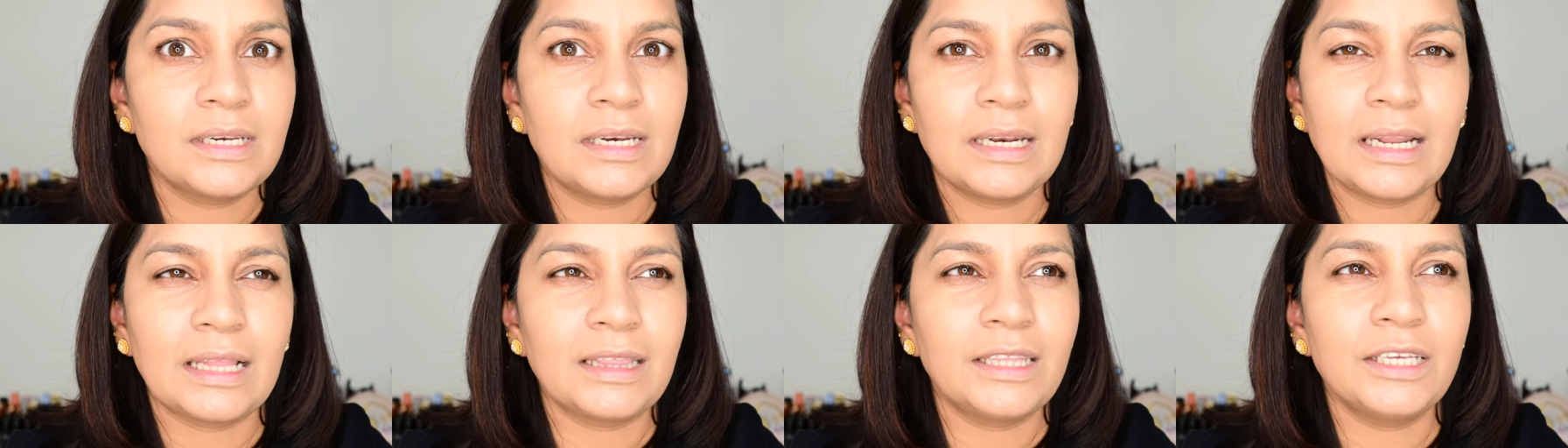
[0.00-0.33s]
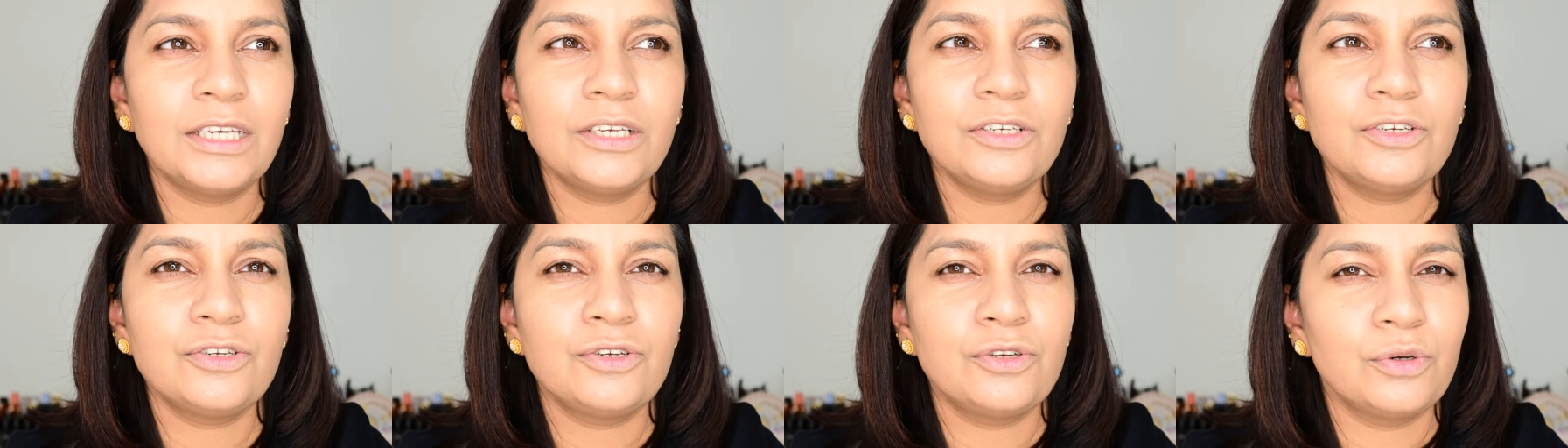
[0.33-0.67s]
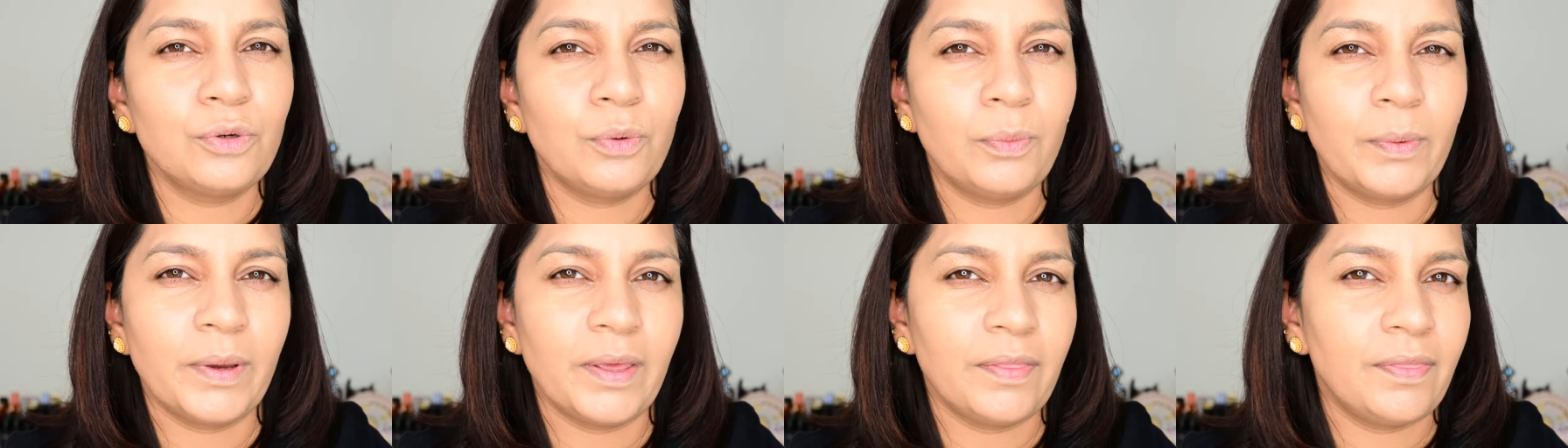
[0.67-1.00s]
Nothing to
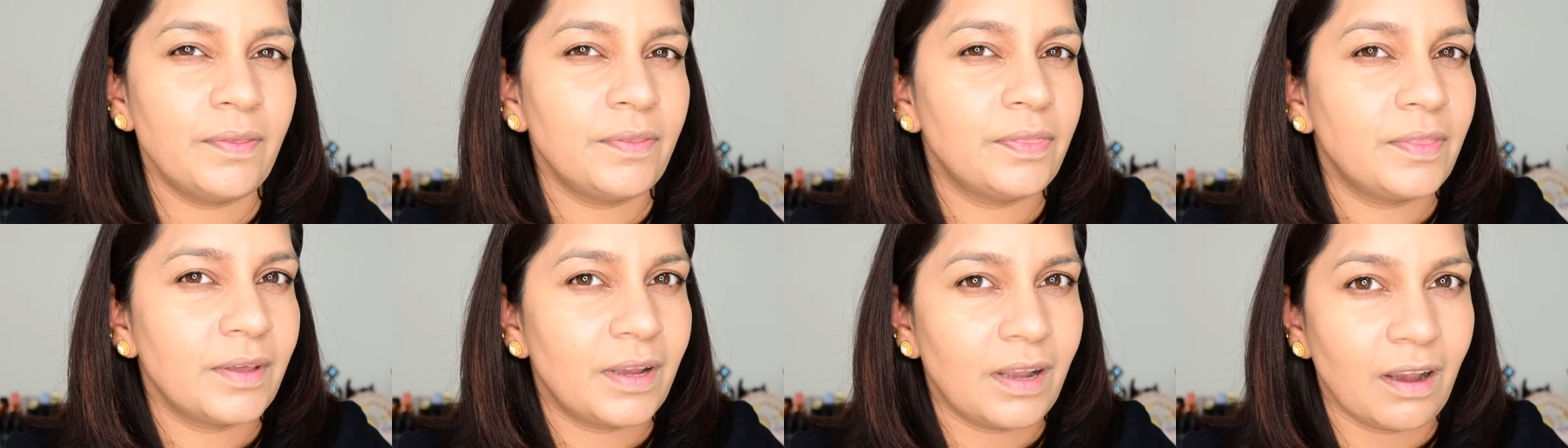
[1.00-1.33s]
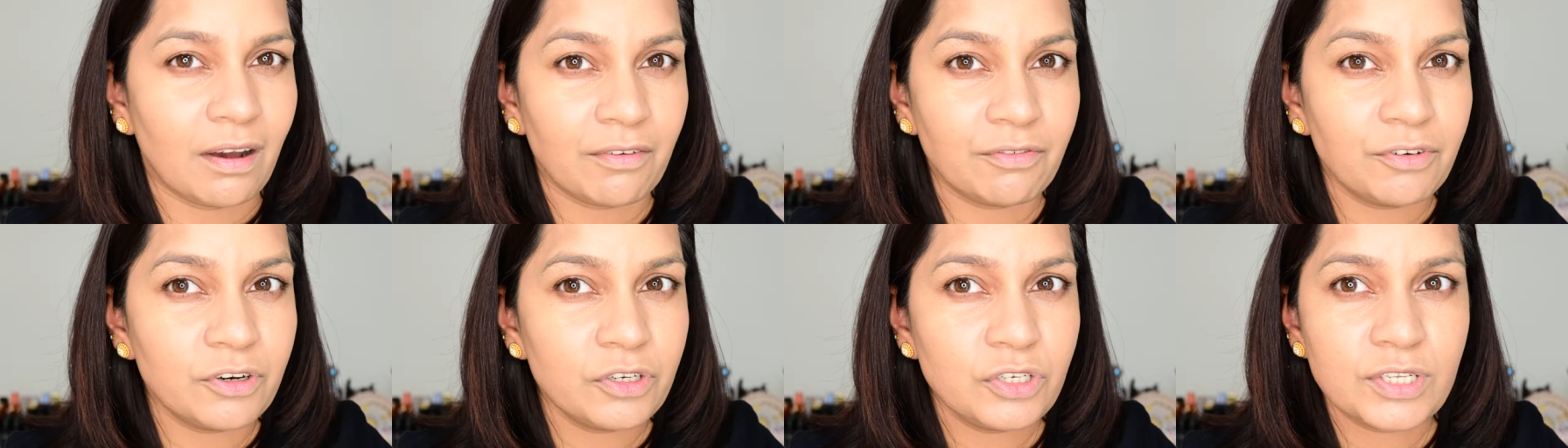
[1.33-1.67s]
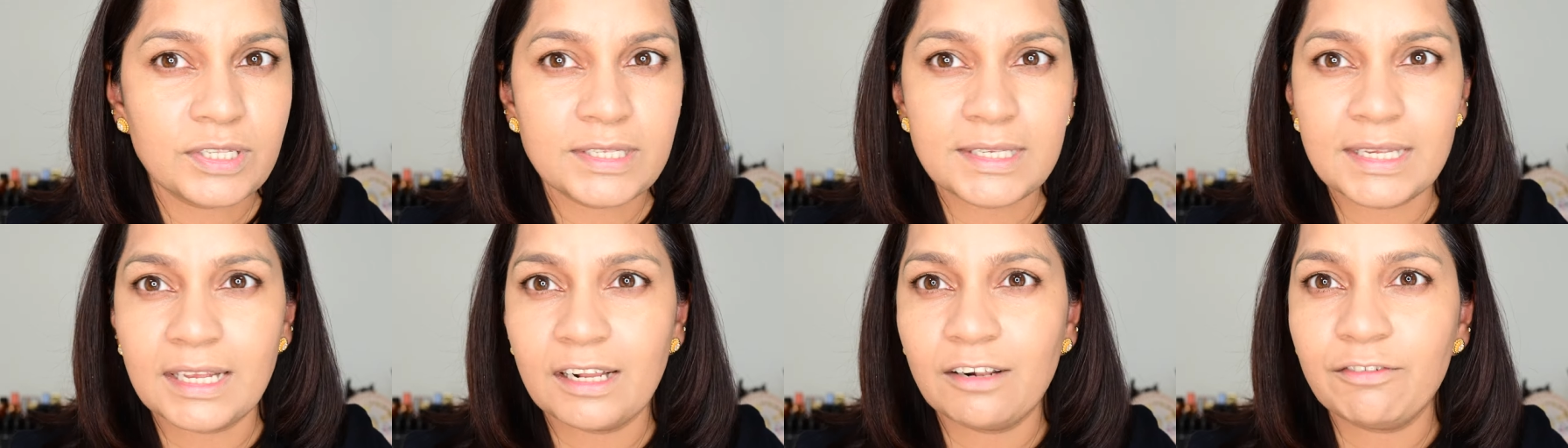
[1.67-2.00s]
do with the coverage
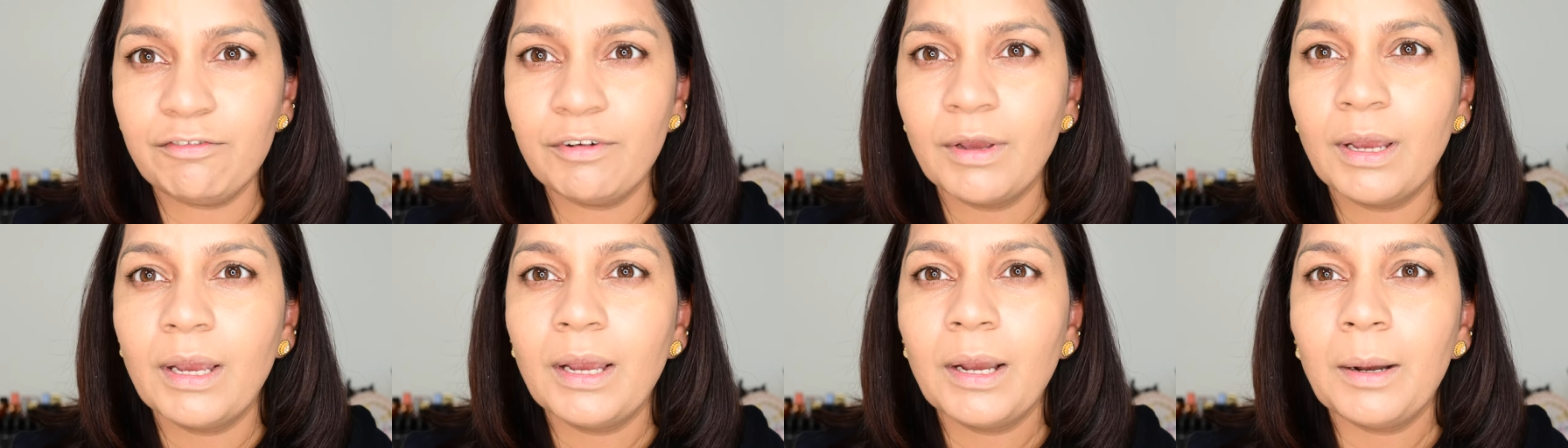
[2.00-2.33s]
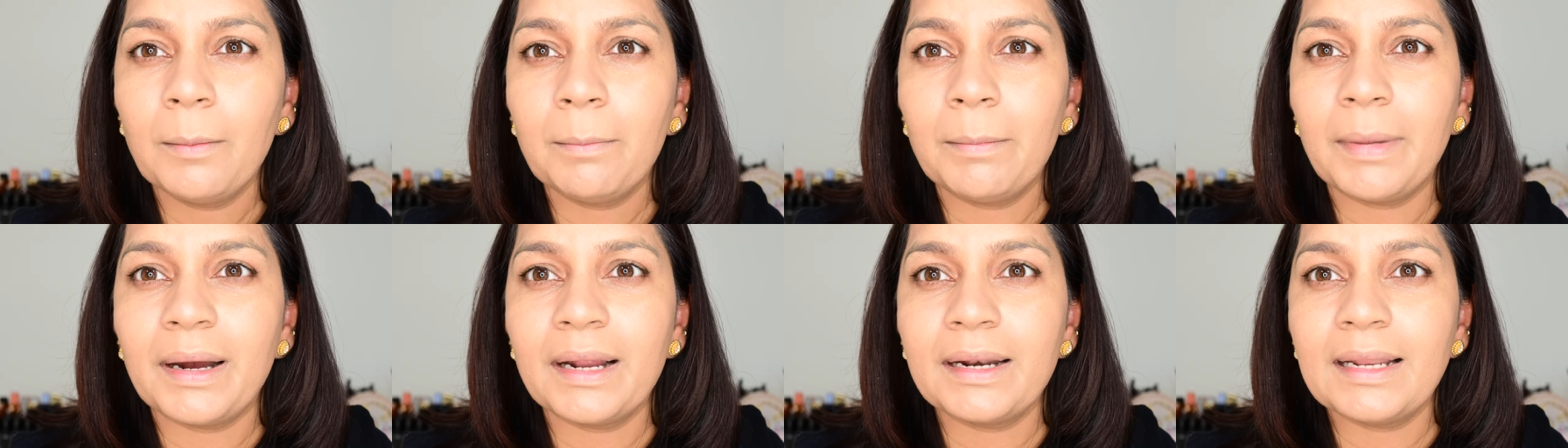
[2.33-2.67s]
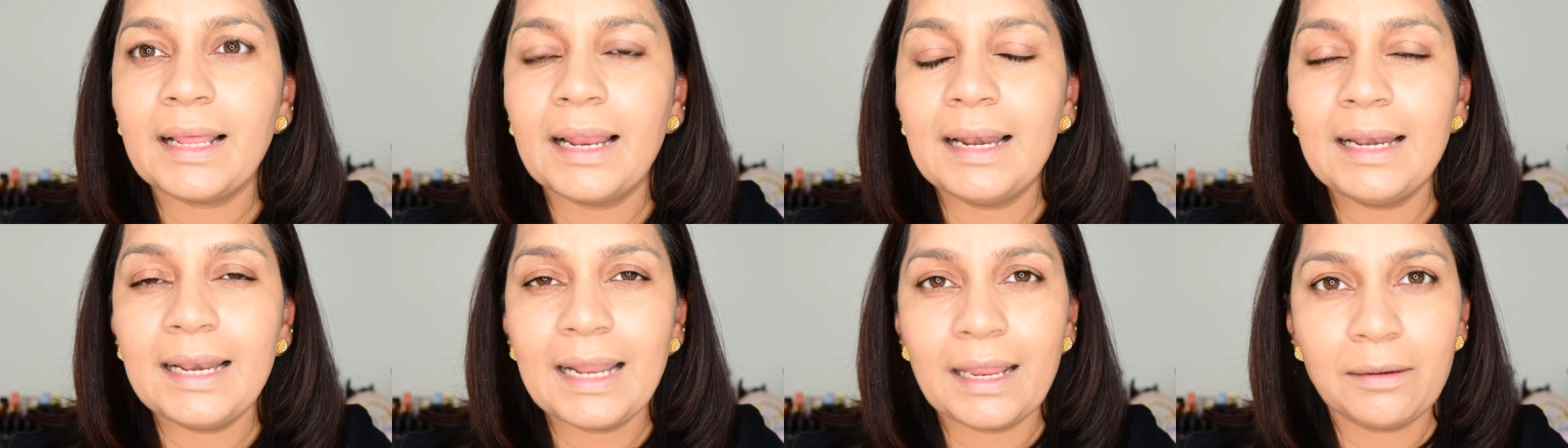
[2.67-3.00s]
itself, but
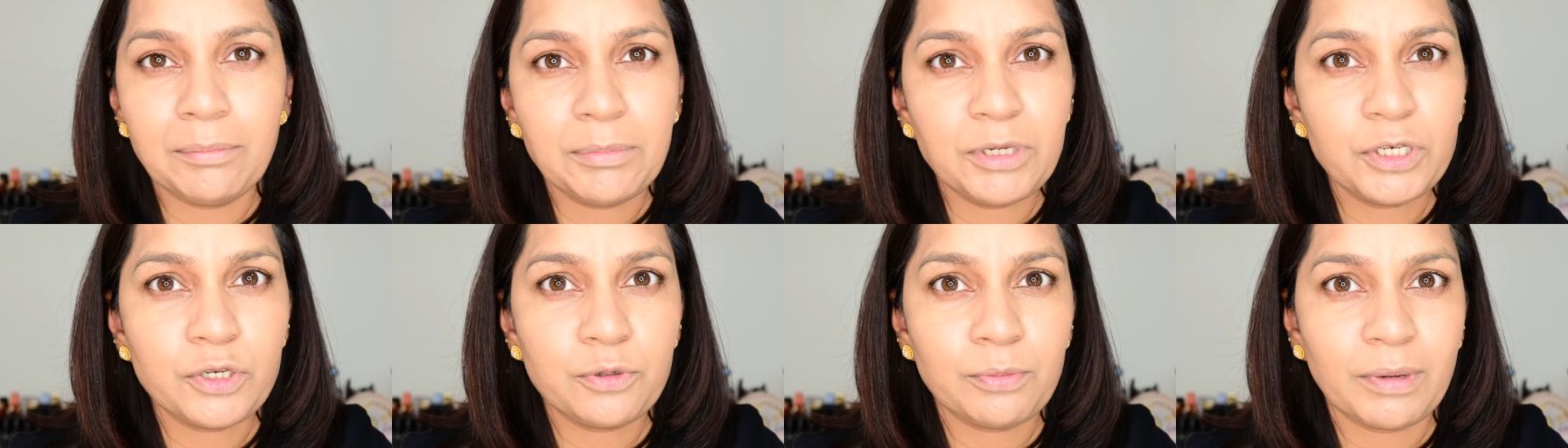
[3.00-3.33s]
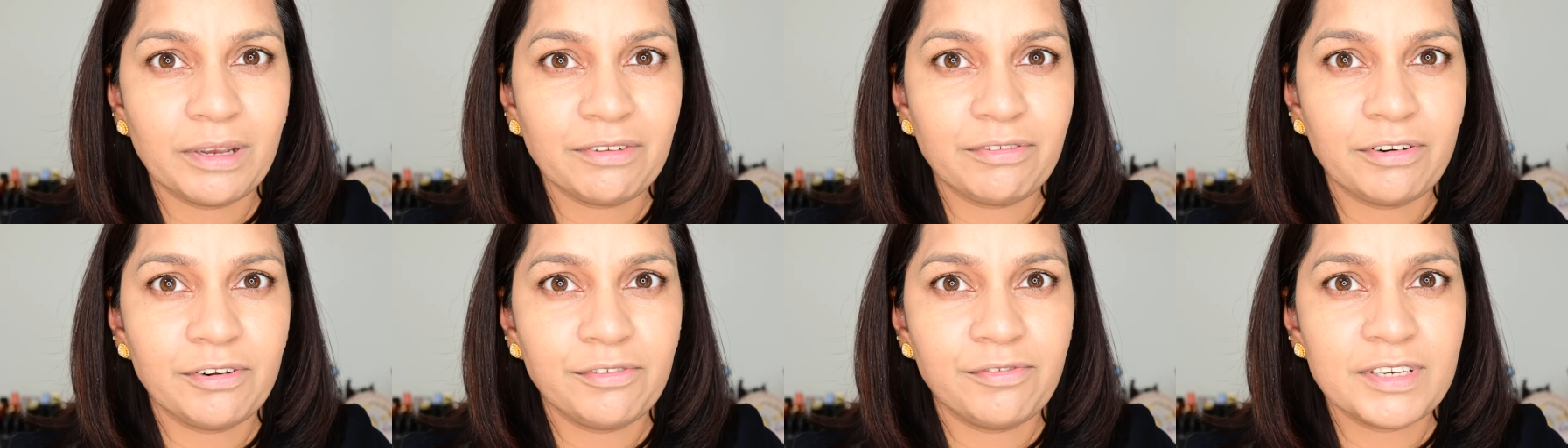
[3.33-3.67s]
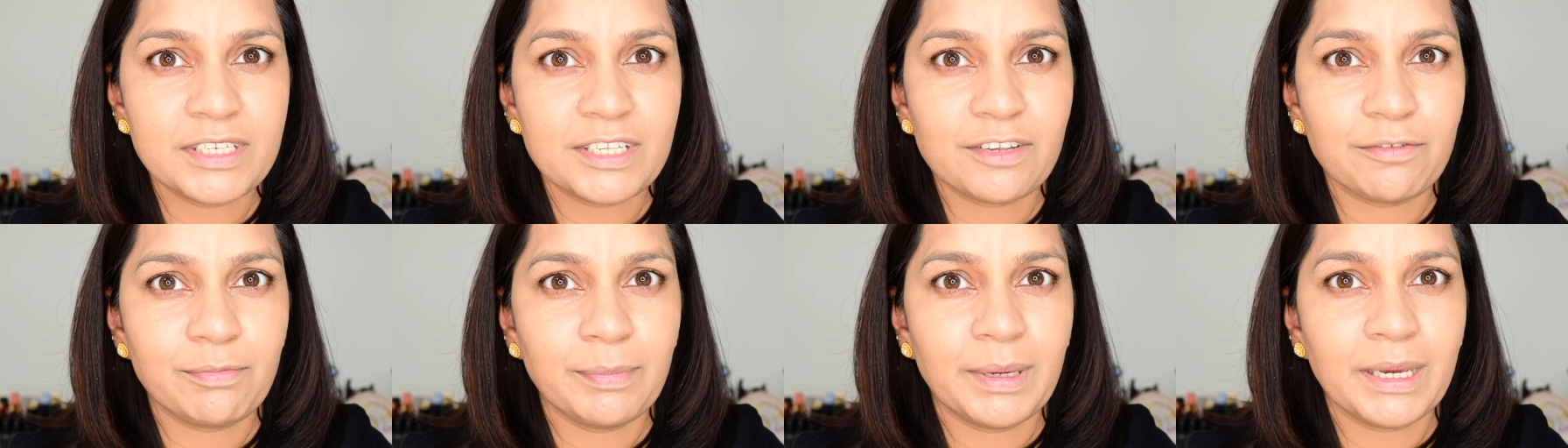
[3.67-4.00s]
let me do my full
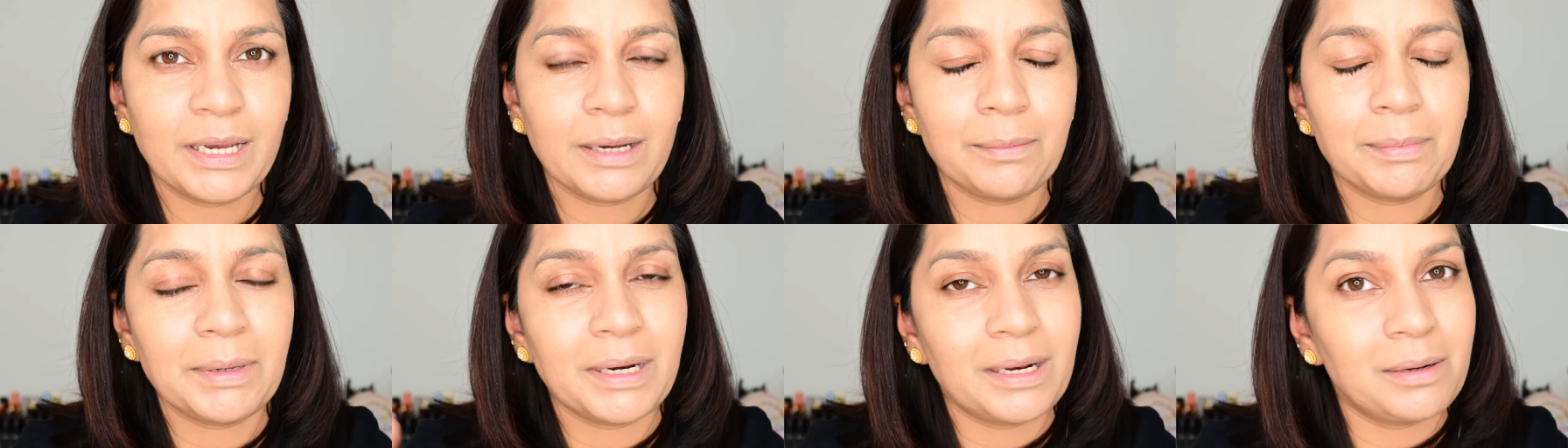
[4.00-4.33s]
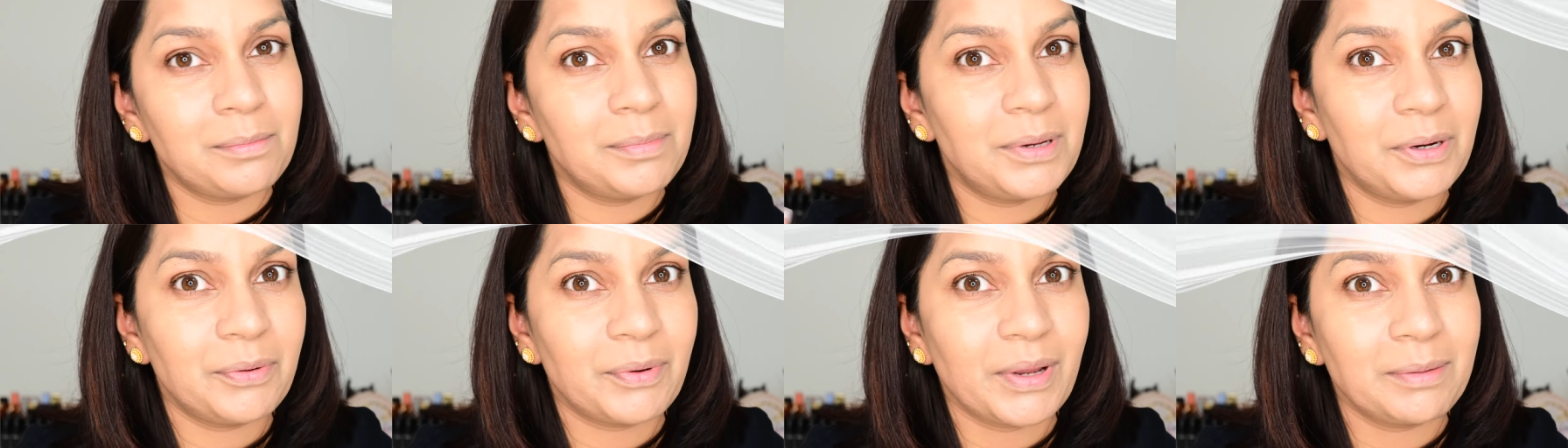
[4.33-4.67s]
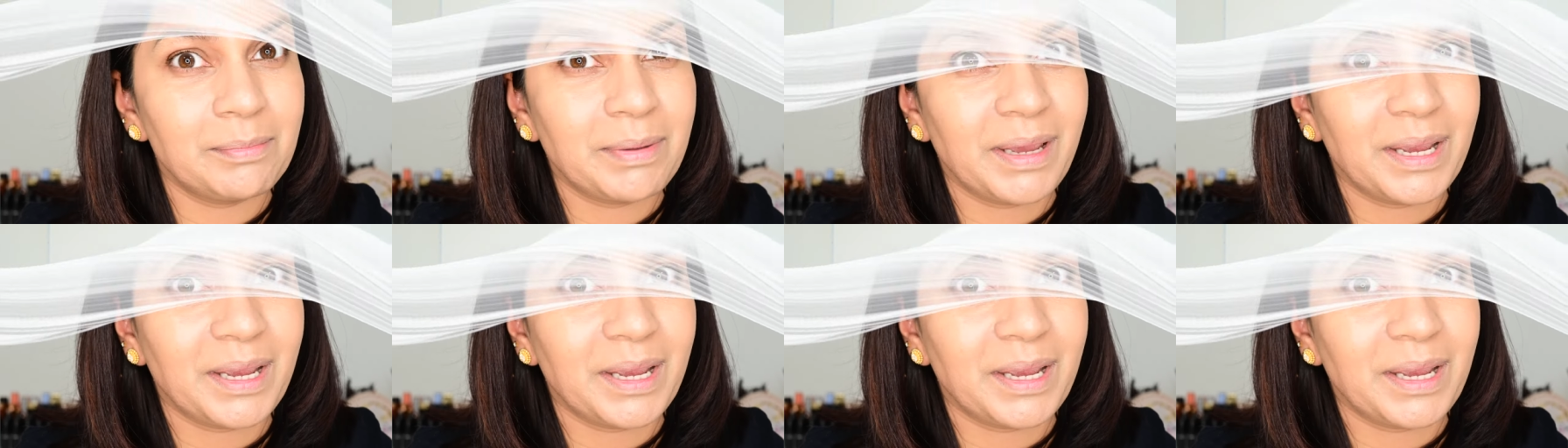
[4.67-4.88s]
face of makeup and I'll be right